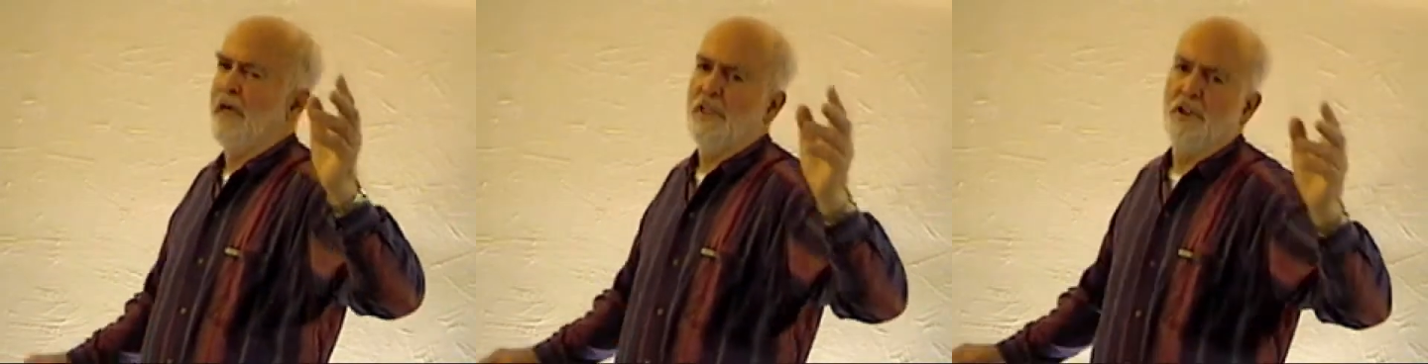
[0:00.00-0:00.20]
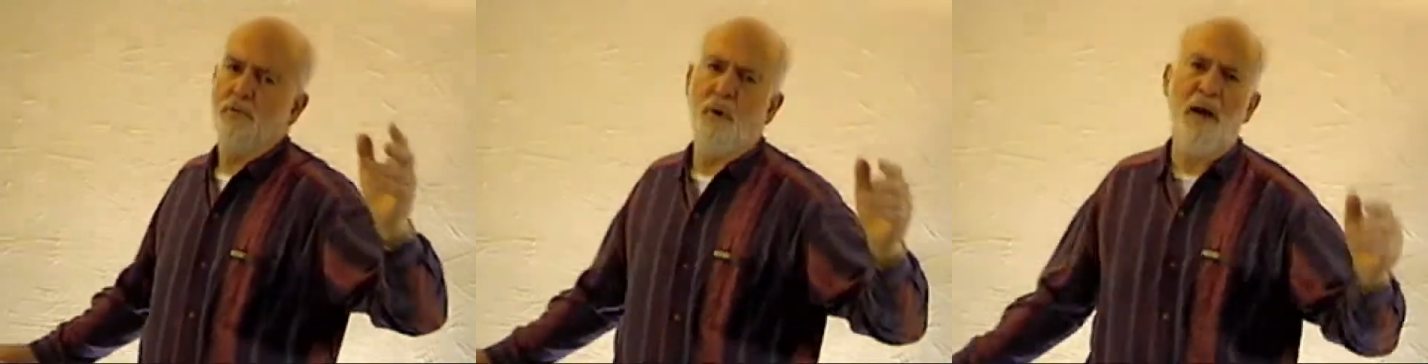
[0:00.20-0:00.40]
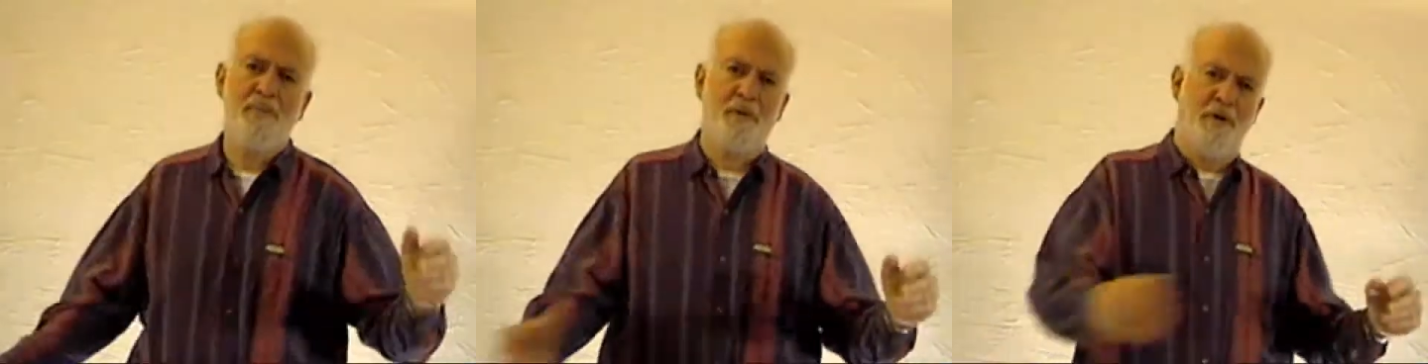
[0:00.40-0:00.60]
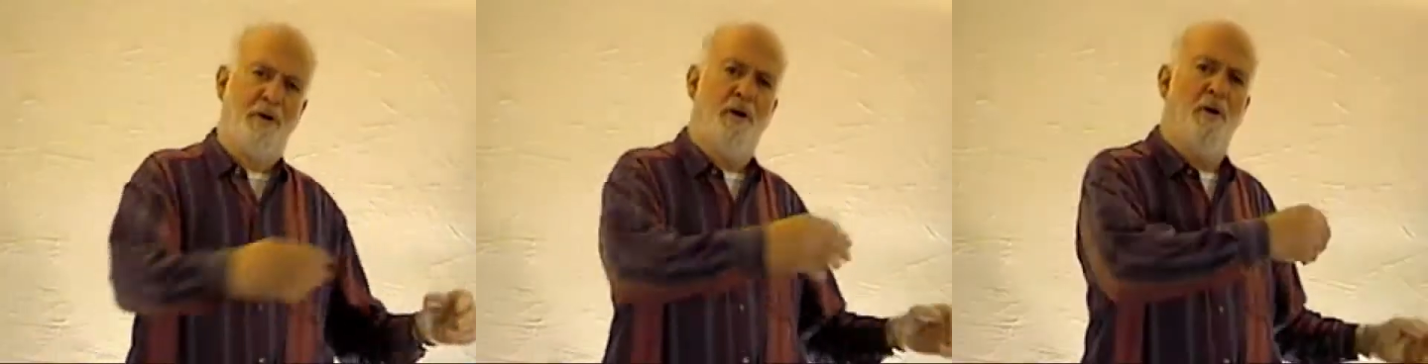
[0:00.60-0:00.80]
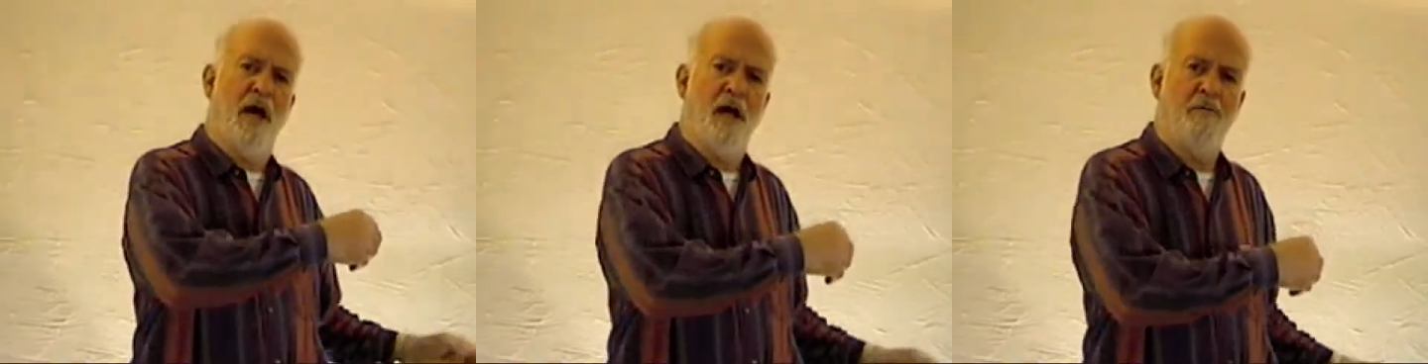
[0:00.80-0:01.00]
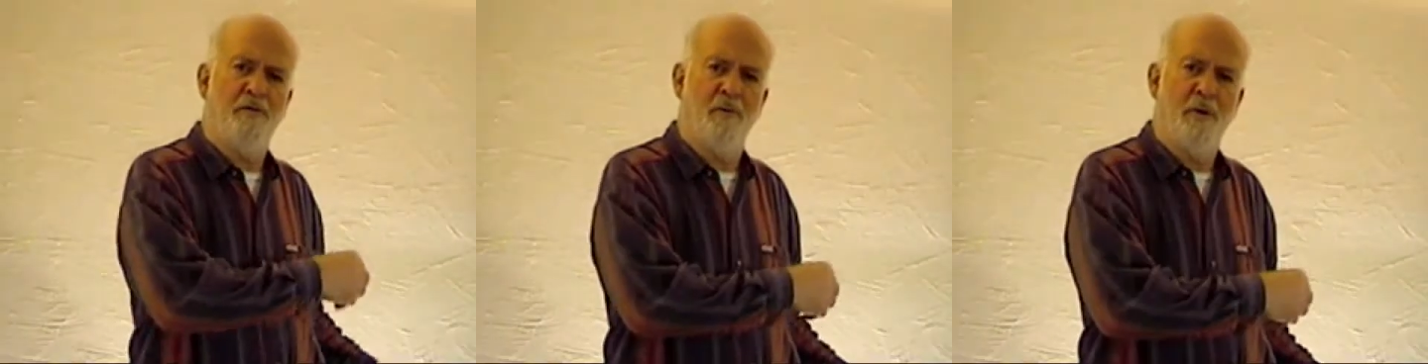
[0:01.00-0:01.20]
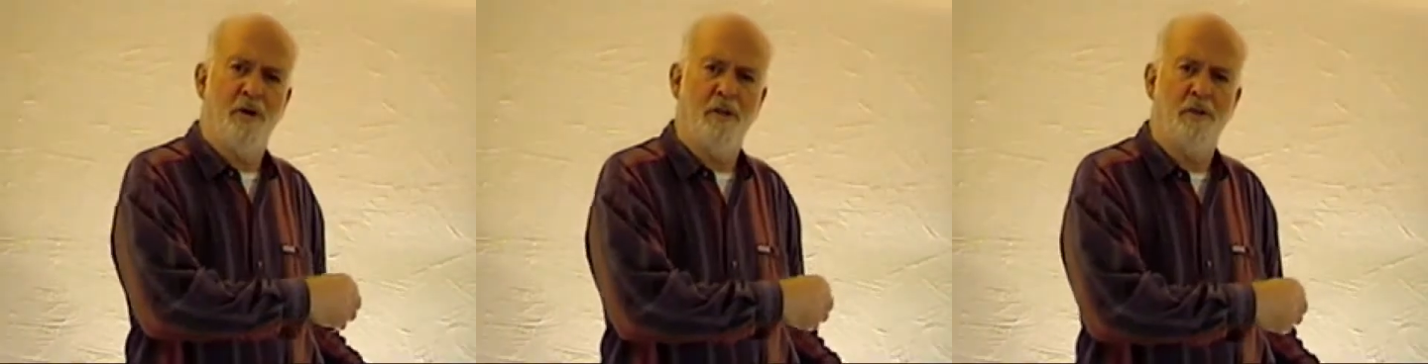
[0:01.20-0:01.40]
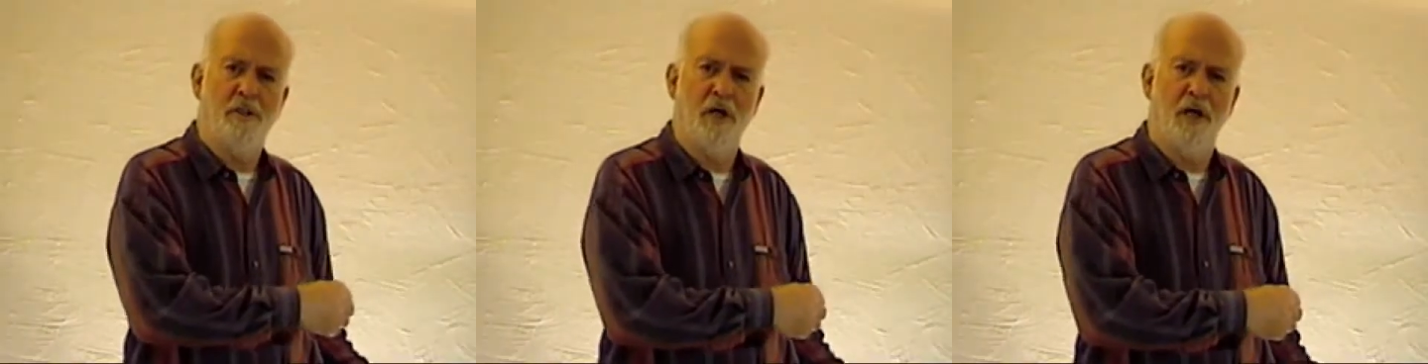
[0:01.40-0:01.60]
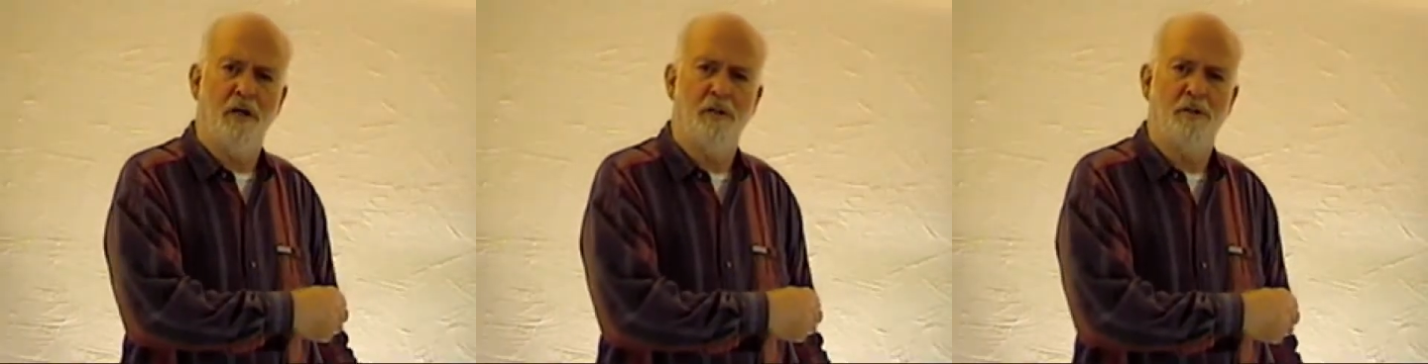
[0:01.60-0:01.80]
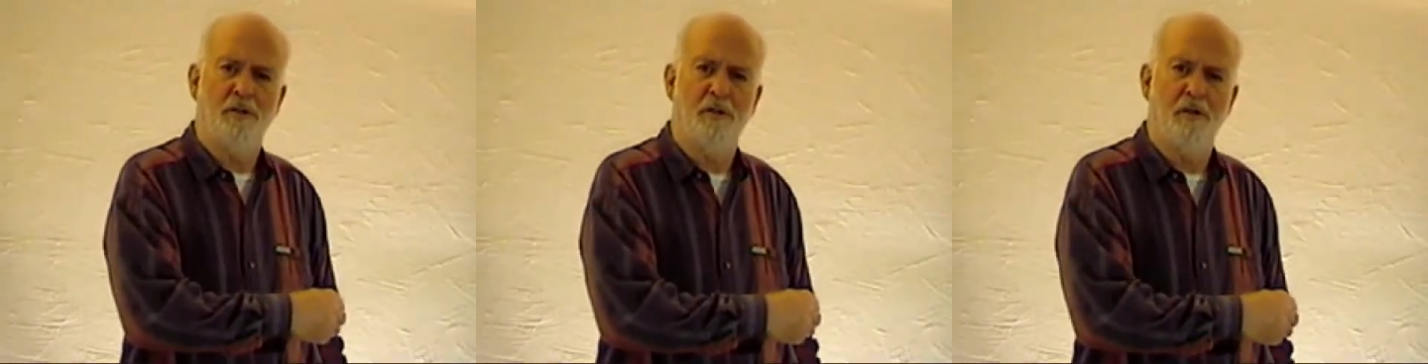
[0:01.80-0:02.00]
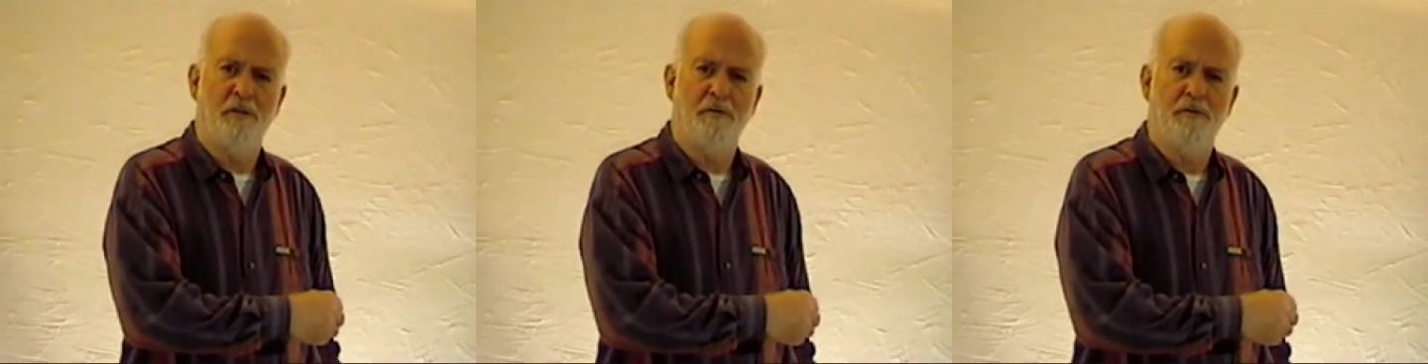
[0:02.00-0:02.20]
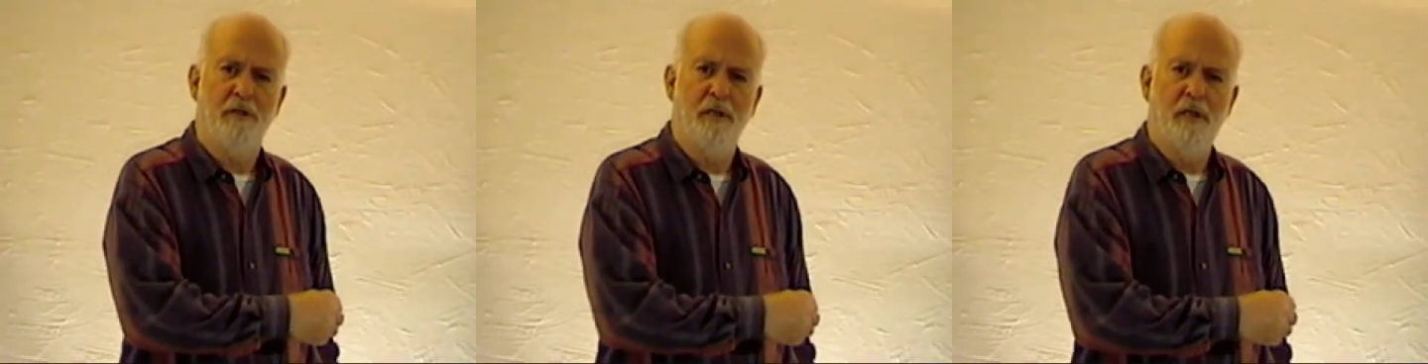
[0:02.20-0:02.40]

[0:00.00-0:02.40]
he swept her away from her dull serf